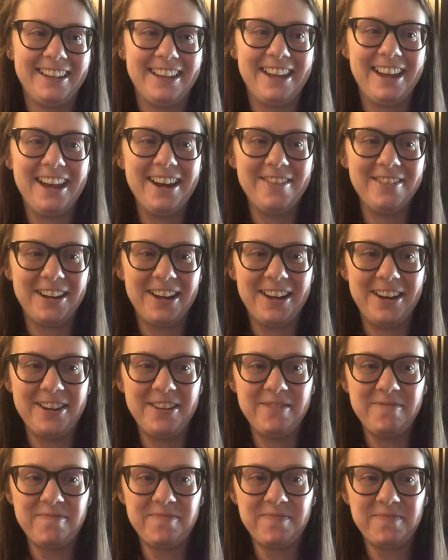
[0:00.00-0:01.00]
we go.
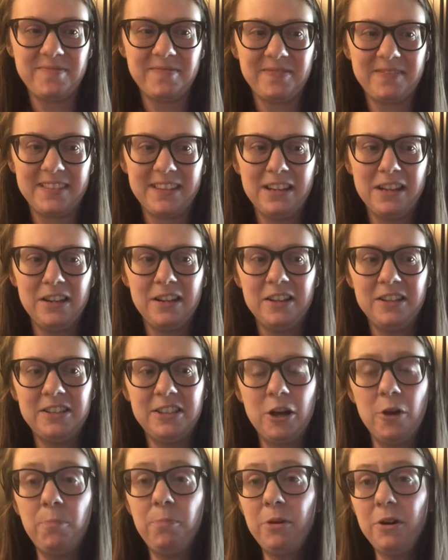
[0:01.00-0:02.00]

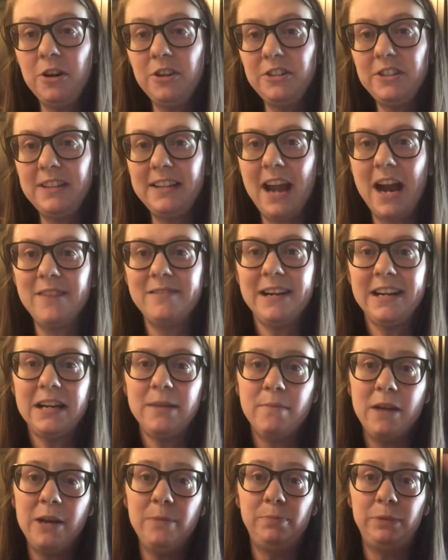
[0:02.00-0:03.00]
So personally, I
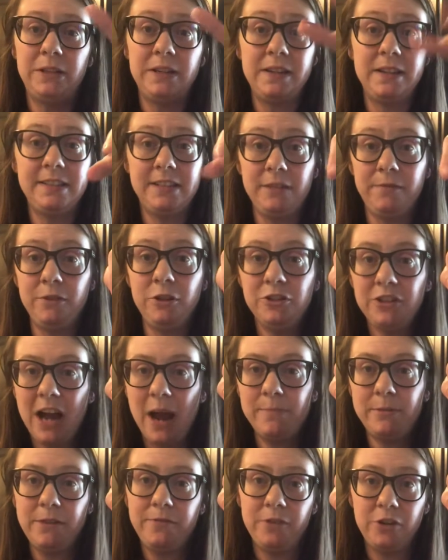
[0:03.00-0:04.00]
recommend running this a few
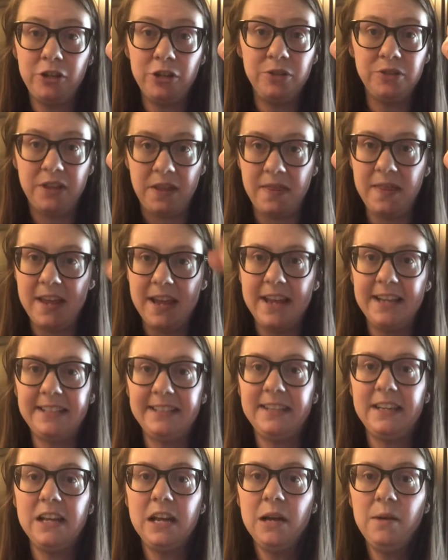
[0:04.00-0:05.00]
times if you're using this.
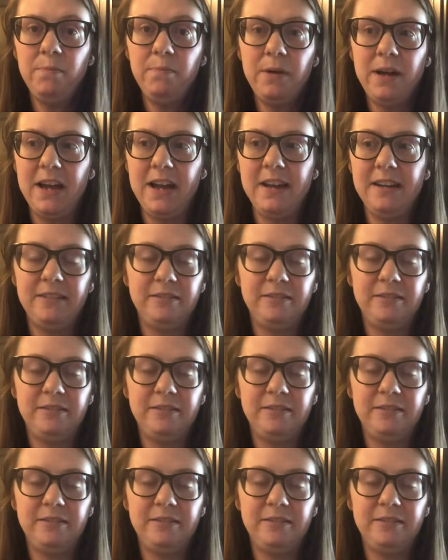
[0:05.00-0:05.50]
But